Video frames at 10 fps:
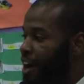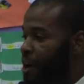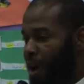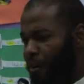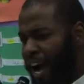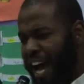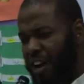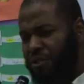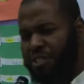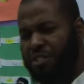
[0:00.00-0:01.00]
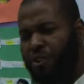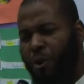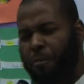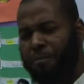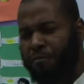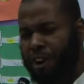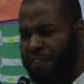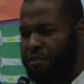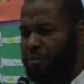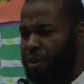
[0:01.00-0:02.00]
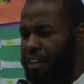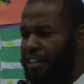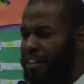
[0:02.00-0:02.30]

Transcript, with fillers: Are our houses open for everyone?